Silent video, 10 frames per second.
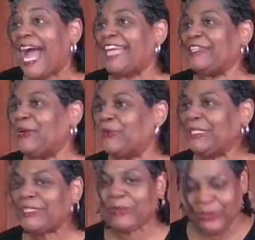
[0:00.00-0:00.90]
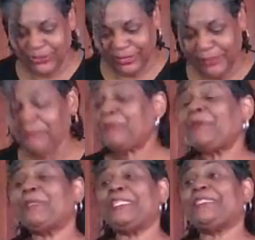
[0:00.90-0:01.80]
I know it's early,
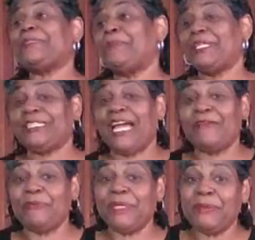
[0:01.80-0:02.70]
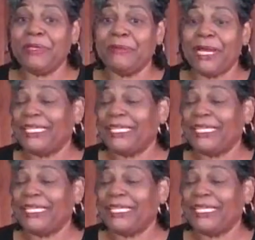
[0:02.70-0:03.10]
but this is the best time for me to be in my